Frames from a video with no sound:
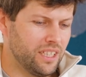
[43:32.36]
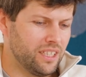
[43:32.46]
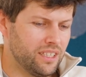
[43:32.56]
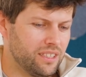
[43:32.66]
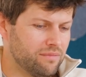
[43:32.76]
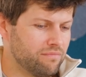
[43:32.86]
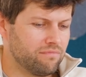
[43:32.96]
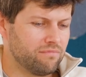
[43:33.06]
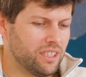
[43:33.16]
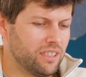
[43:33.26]
um,
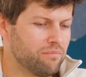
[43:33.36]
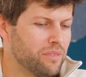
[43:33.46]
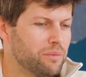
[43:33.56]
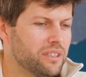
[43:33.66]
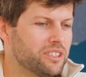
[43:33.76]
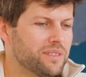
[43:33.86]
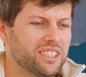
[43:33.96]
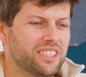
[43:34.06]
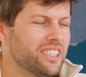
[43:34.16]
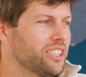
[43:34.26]
yeah, maybe in
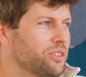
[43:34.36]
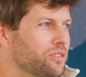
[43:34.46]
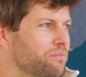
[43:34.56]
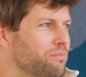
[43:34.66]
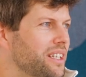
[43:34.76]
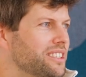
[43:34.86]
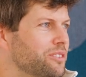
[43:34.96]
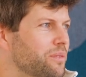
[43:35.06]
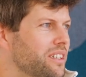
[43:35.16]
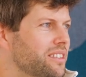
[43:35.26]
Switzerland, I don't know,
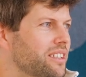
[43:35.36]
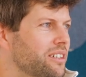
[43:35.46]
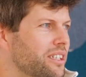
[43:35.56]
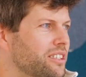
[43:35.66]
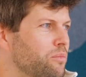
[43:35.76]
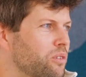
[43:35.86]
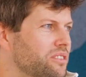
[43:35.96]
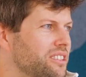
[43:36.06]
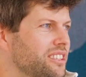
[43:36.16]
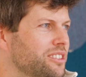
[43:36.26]
places where direct
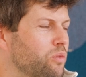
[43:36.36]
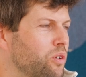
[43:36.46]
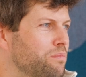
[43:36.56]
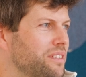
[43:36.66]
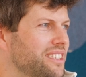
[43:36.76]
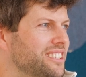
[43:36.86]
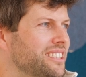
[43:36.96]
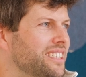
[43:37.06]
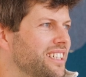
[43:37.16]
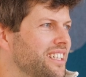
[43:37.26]
democracy is more in place,
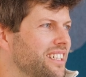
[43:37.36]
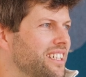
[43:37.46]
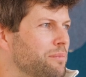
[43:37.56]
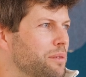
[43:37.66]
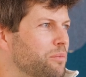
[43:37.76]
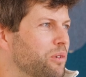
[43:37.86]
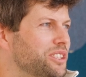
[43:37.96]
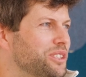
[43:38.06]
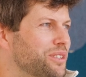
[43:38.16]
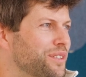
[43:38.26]
maybe more
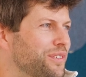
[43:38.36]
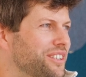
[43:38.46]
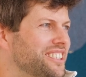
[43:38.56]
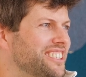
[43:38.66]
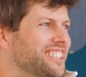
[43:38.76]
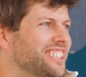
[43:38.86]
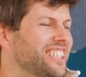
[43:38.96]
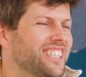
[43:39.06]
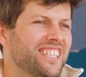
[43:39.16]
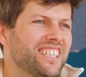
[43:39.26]
suited for this.
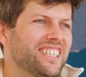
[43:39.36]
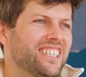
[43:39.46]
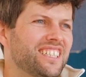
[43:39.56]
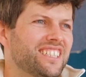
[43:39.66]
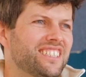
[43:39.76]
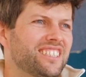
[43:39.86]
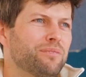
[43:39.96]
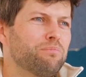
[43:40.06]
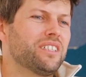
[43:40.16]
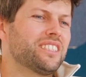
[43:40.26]
Uh,
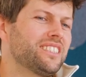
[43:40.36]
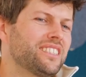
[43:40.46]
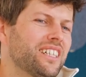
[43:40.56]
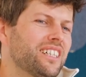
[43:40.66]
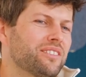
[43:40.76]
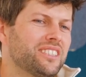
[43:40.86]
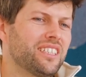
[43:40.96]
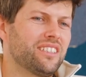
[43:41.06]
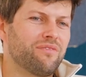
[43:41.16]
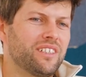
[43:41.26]
but yeah, I would say
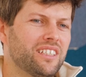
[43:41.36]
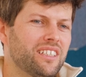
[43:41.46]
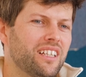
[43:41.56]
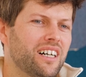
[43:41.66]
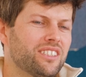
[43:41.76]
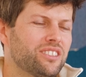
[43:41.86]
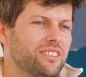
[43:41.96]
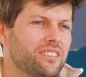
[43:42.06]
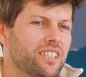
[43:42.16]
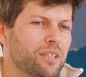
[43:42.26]
in a very large
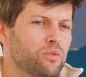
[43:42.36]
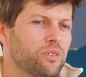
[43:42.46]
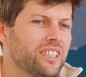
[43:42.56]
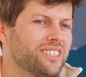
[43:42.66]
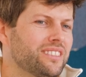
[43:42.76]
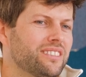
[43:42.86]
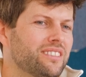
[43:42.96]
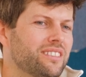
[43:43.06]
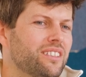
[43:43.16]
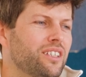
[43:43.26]
time horizon,
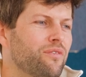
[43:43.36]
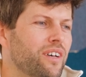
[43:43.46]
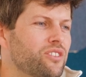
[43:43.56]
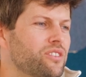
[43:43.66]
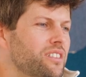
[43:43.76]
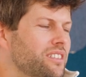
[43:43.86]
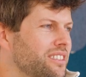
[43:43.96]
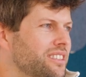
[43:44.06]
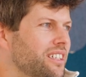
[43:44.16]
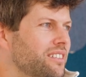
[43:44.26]
eventually
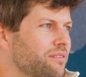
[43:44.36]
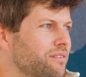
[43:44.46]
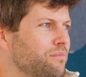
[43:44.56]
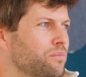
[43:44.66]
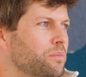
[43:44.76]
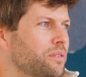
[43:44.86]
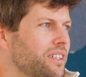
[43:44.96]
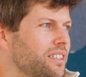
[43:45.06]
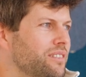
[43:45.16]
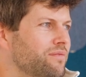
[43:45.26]
this can
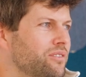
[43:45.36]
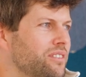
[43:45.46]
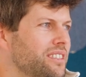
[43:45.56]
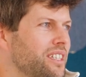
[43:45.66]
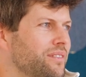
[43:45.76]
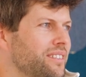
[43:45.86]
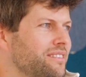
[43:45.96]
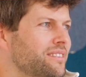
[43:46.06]
propagate even to this level